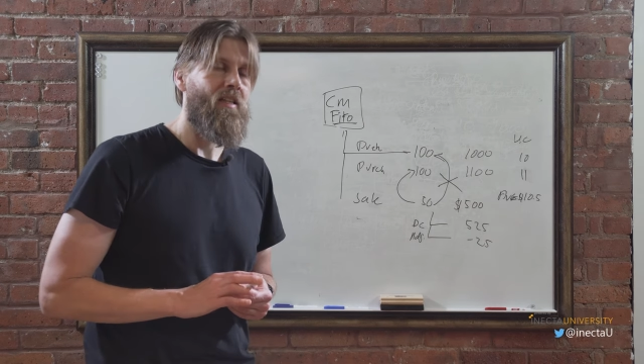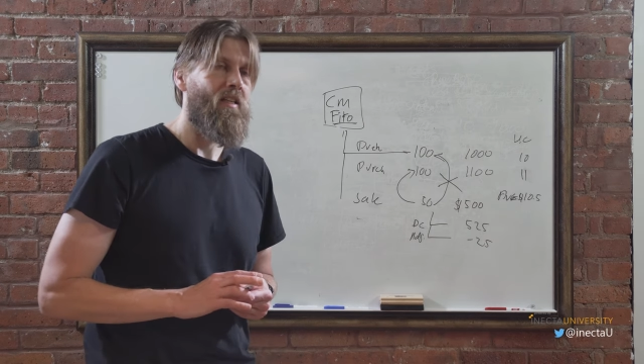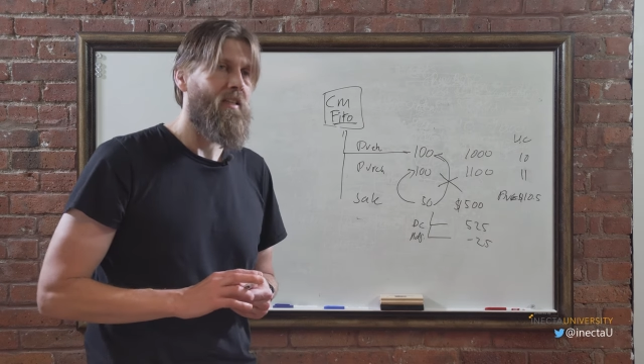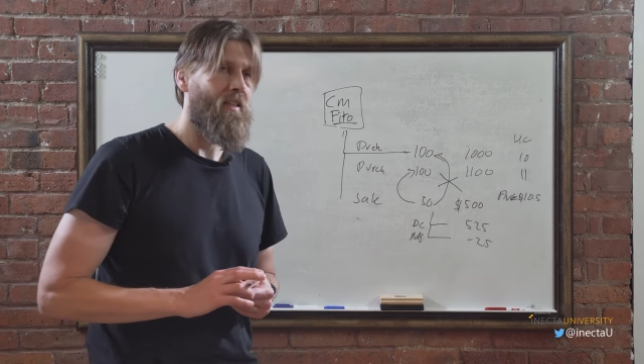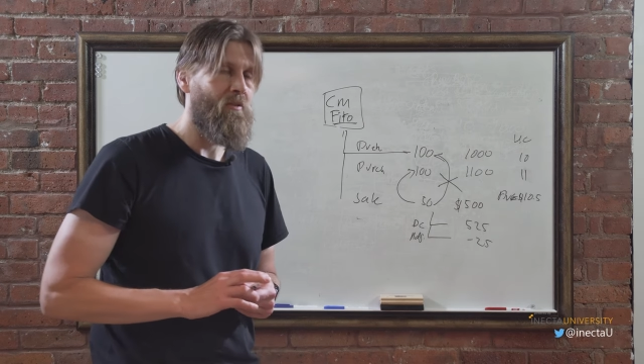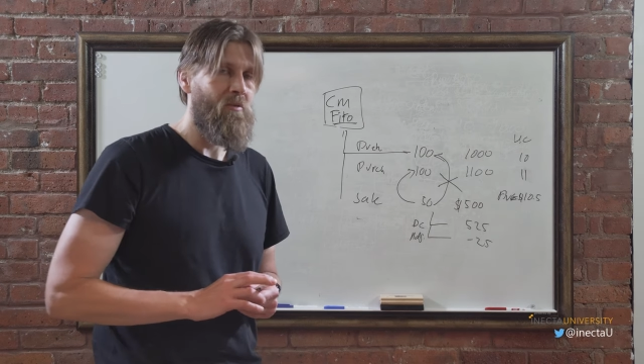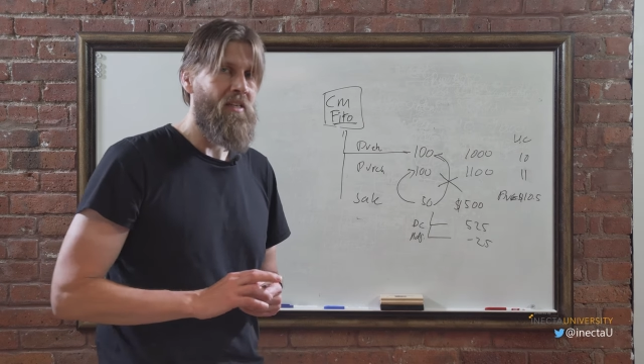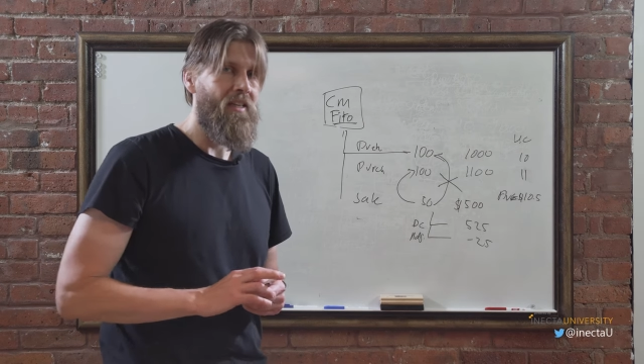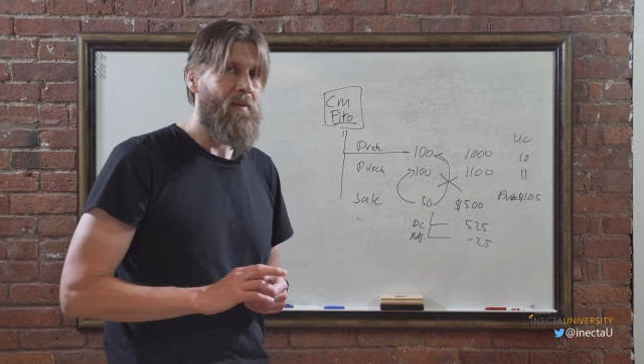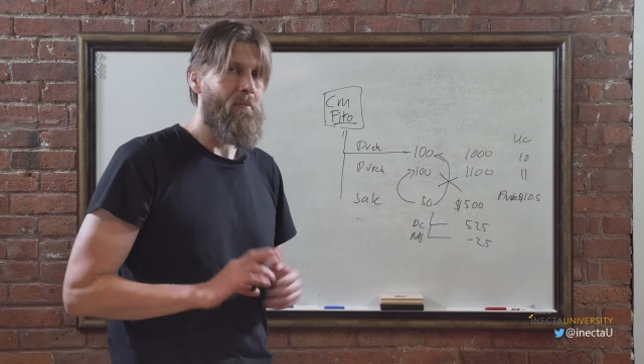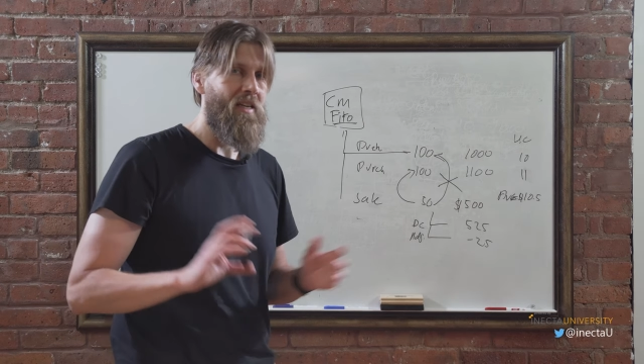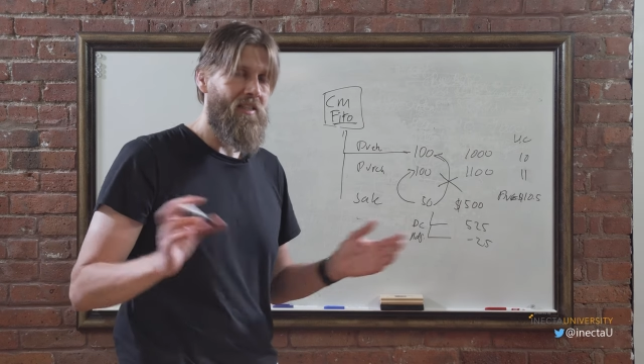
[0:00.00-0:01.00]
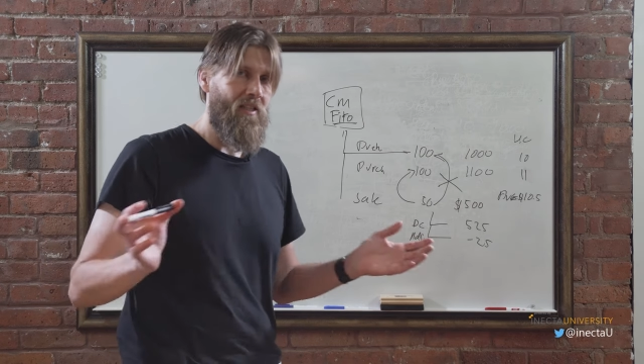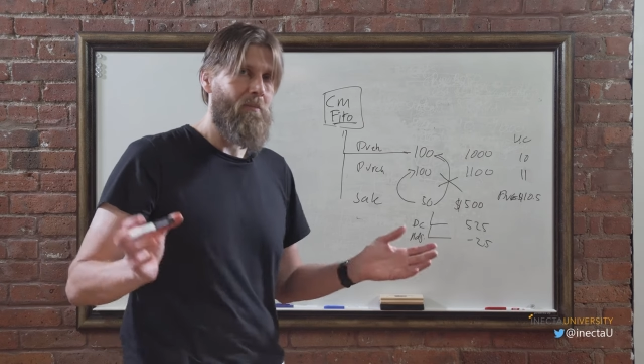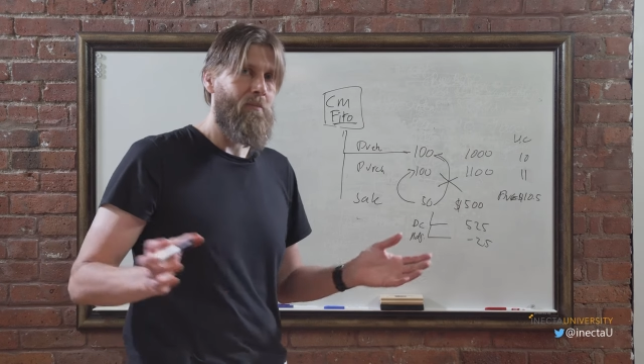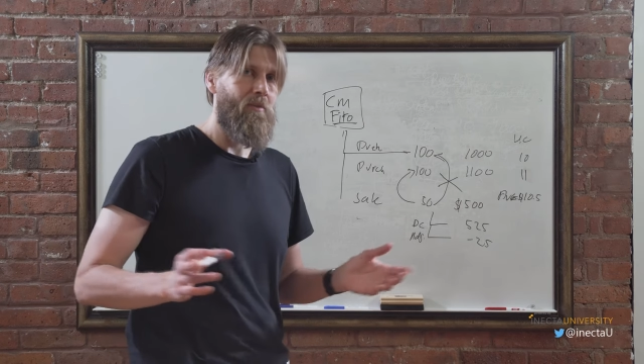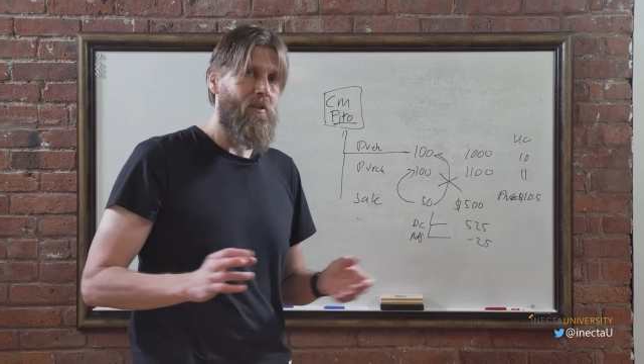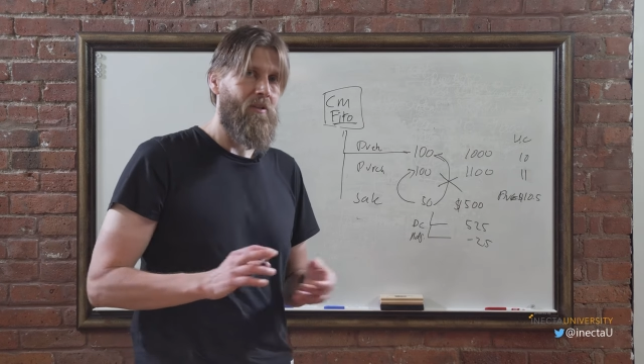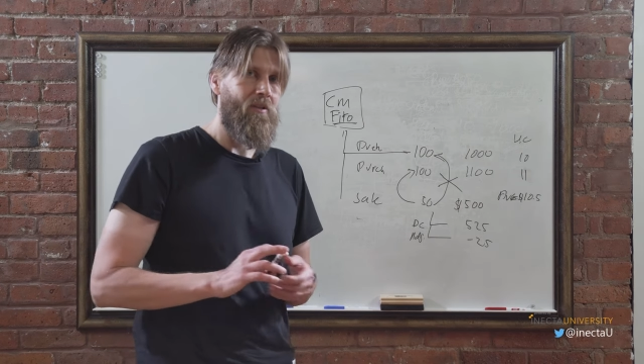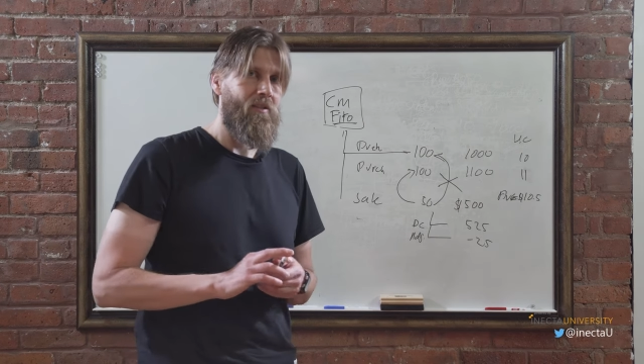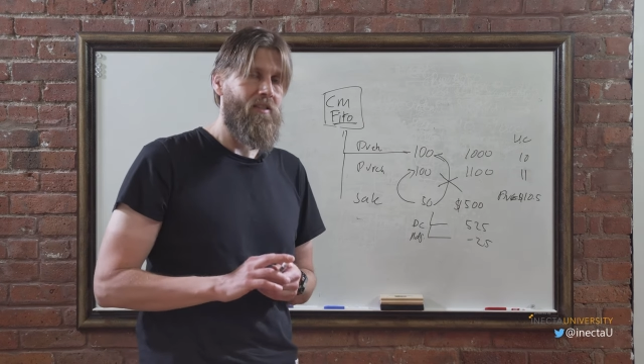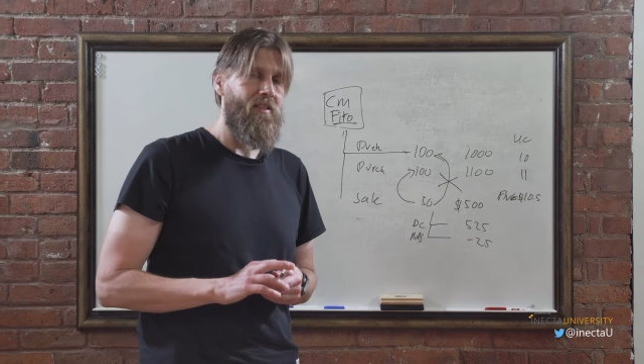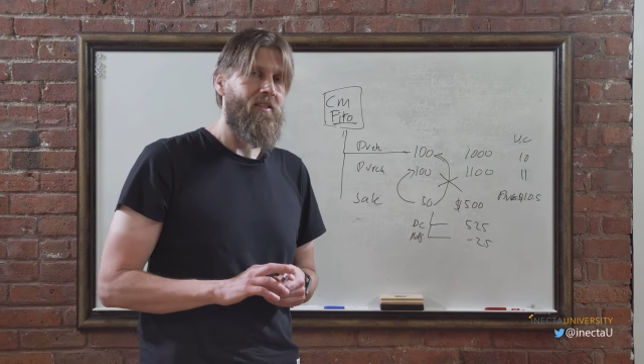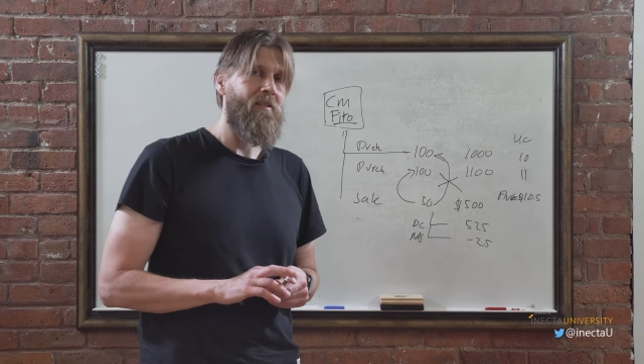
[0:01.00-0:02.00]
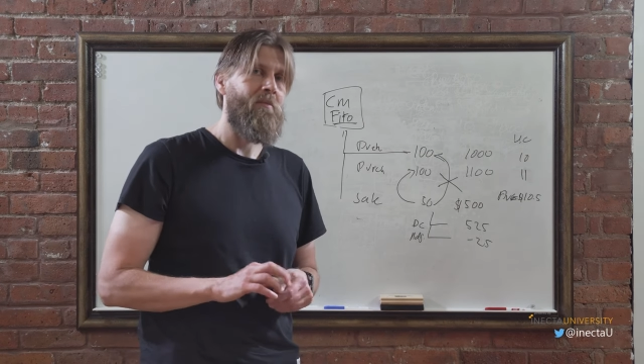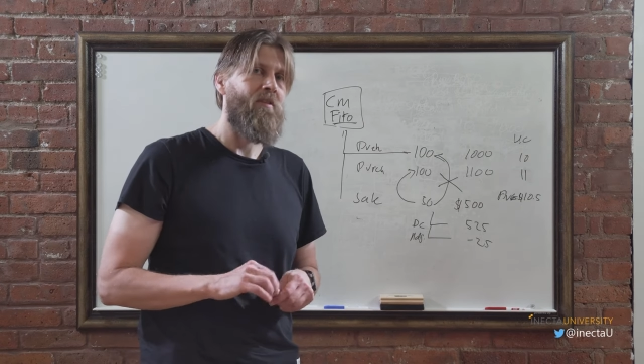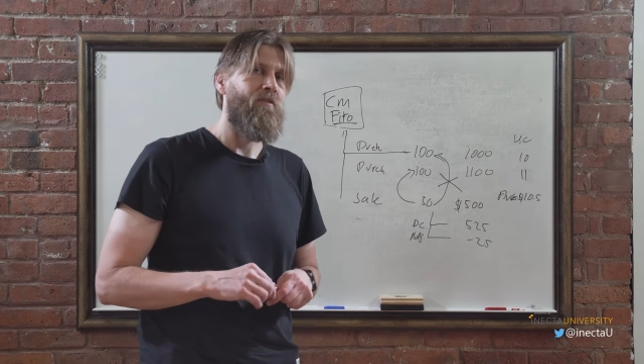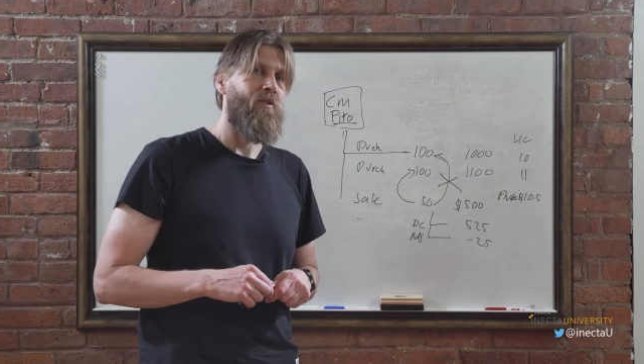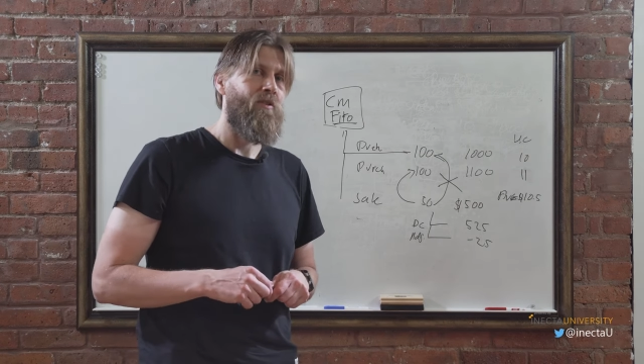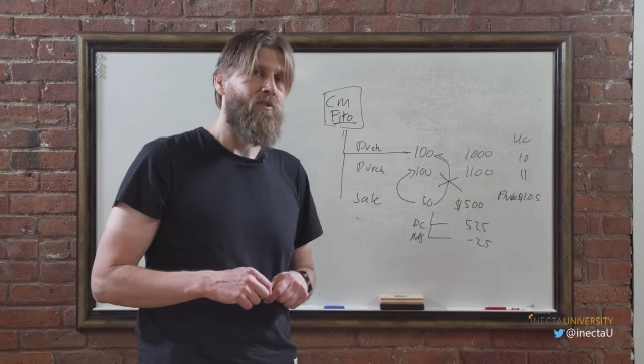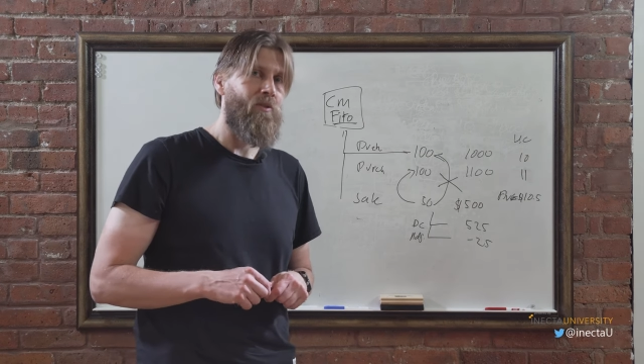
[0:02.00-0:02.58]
and it can really mess up your system if you